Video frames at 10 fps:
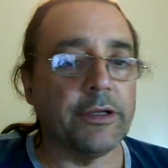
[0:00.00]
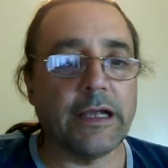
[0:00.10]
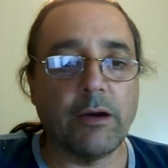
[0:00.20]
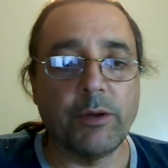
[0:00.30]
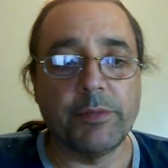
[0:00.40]

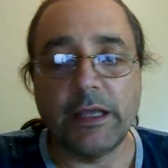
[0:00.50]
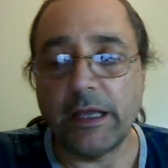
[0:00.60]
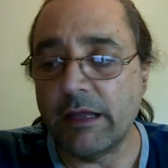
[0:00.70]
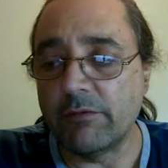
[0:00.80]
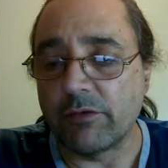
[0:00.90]
how we
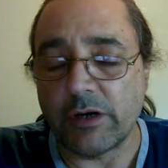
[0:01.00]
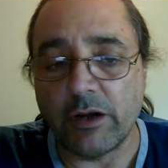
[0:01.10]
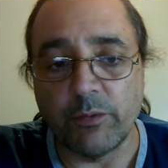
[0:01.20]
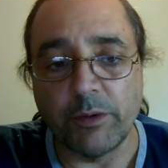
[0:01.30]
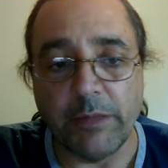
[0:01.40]
behave or how
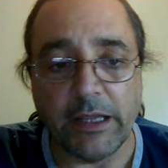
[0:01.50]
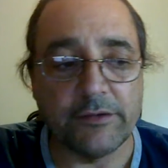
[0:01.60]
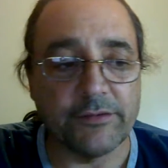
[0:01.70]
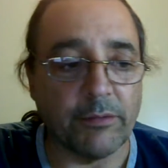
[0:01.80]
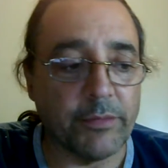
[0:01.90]
we make
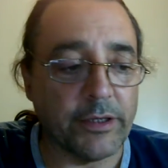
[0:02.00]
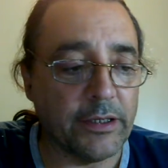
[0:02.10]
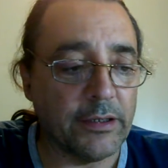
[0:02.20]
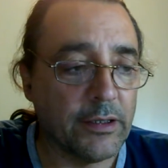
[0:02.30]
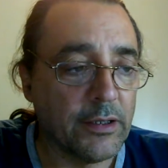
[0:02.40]

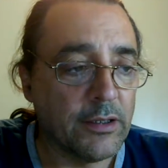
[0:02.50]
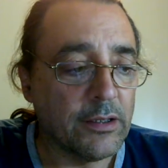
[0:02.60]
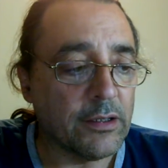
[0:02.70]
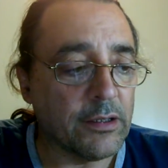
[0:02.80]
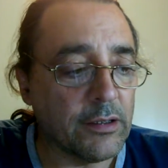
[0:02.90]
somebody
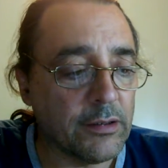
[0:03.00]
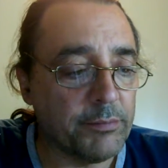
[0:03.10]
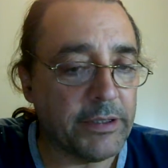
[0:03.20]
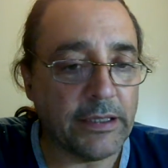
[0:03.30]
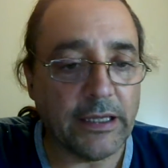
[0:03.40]

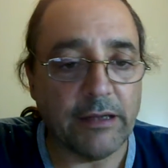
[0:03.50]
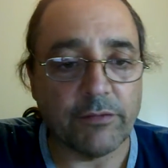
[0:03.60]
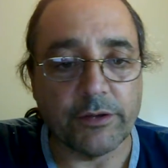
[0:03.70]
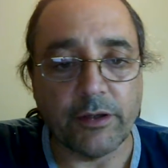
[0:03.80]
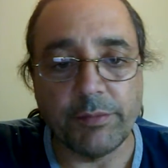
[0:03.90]
behave or
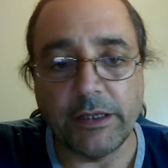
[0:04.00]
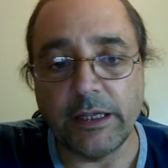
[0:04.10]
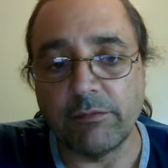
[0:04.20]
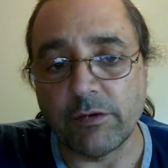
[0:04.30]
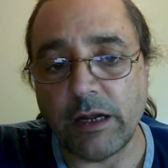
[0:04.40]
not
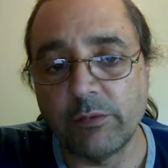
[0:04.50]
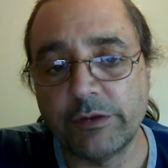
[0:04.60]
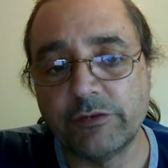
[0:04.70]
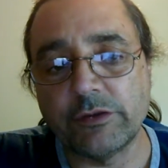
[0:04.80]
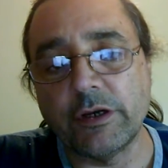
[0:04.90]
behave, or how we
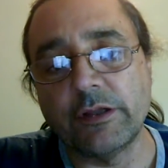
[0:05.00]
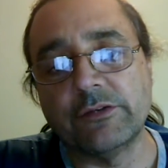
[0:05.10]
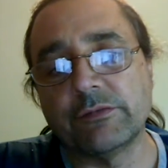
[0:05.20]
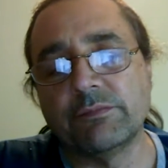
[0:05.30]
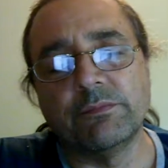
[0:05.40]
judge,
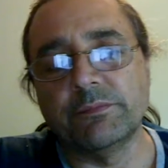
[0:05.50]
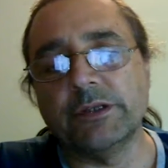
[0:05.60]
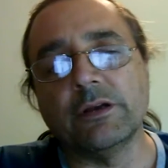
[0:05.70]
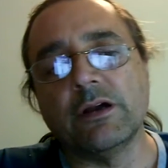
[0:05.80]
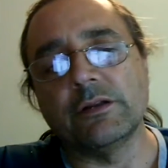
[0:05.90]

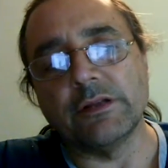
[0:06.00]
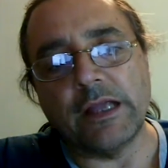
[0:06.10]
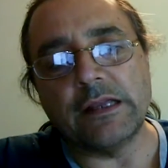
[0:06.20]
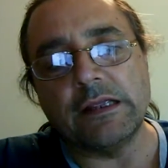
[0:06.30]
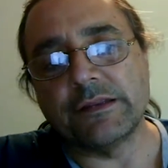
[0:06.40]
beyond
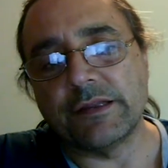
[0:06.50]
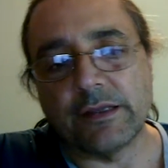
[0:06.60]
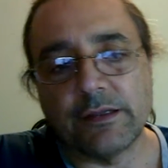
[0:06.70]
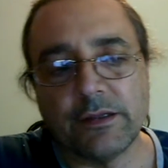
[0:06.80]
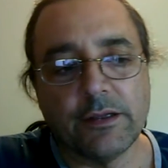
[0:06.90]

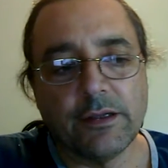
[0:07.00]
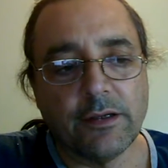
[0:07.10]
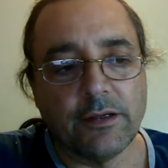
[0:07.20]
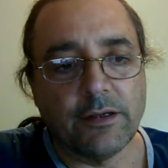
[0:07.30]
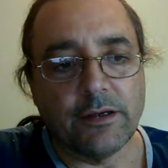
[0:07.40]
anything
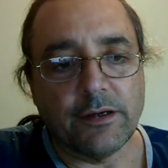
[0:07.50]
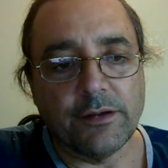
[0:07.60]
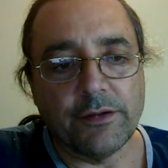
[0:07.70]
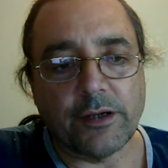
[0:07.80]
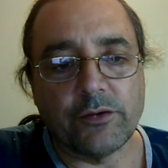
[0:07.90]

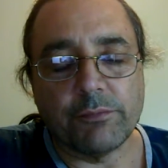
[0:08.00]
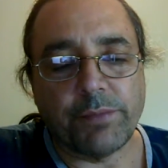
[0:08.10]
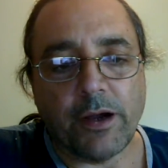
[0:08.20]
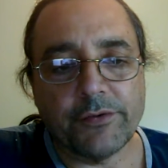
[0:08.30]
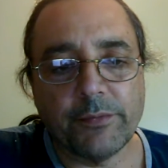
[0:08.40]
that could
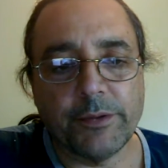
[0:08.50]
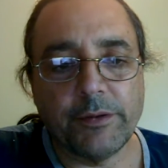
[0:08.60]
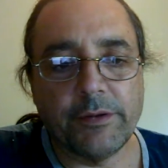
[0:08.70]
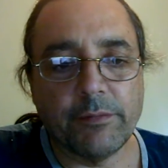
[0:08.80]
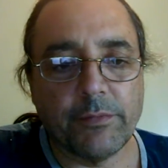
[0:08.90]

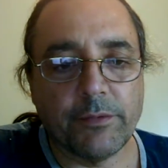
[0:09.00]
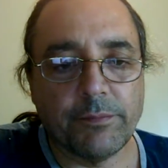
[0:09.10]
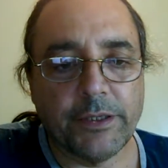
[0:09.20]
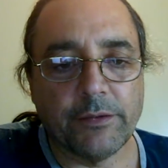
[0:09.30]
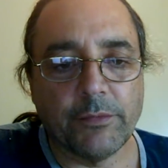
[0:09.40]
possibly
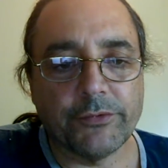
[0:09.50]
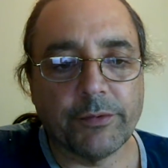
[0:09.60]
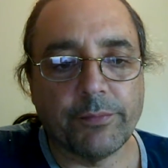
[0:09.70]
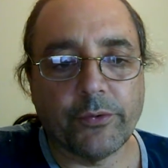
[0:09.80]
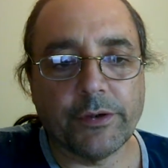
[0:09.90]
be the most
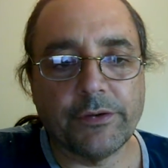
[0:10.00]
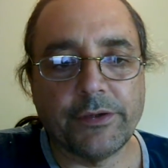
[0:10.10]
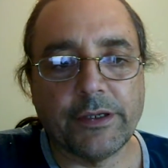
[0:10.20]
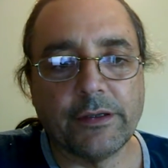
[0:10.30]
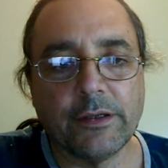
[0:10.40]
important
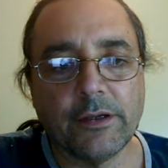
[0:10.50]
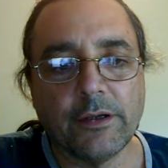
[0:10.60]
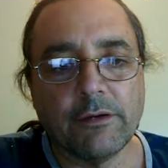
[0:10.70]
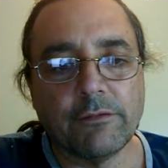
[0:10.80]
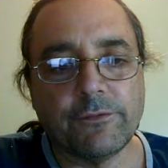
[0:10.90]
thing
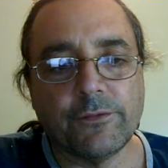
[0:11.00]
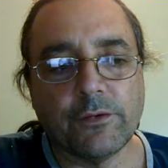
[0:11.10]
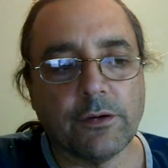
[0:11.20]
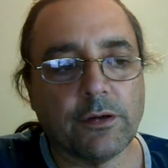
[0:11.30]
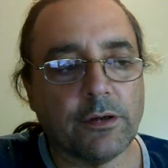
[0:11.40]

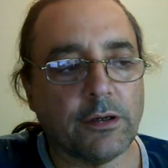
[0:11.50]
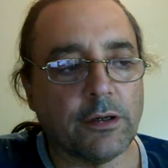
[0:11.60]
for,